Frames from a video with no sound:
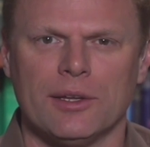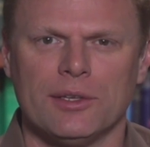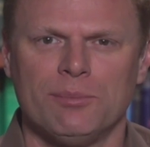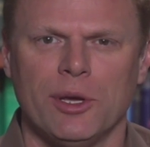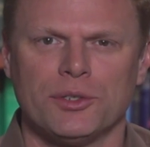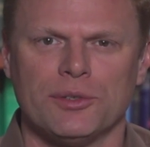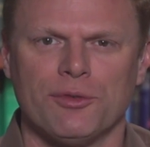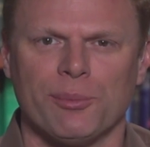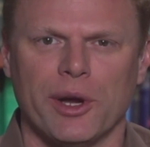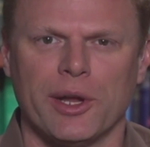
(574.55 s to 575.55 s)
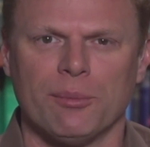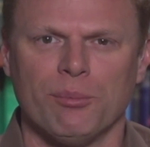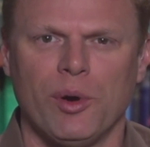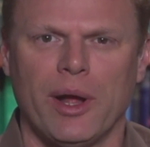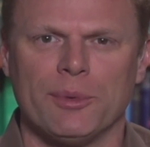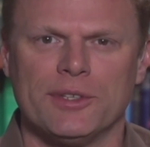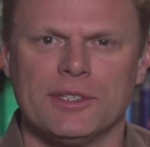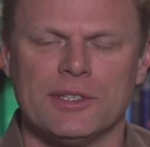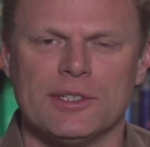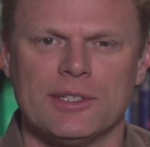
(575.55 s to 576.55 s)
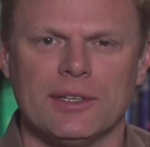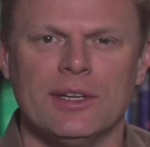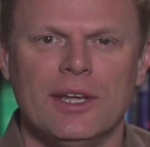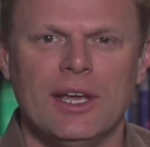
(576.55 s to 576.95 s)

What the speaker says: its penchant for breaking promises, and